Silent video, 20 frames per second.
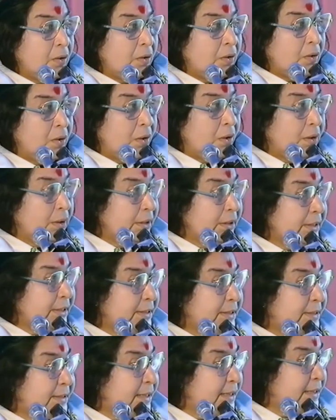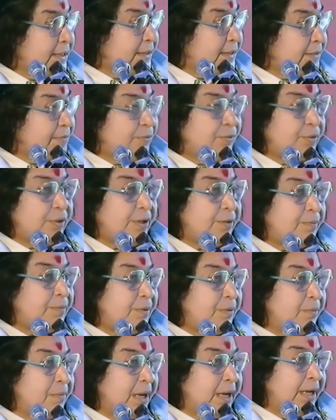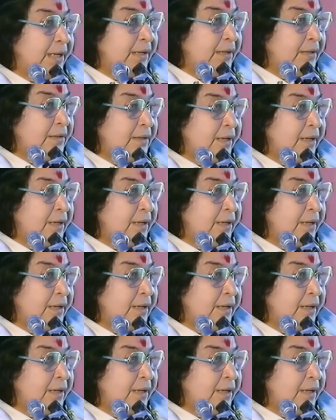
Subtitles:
All these things, if you keep in mind,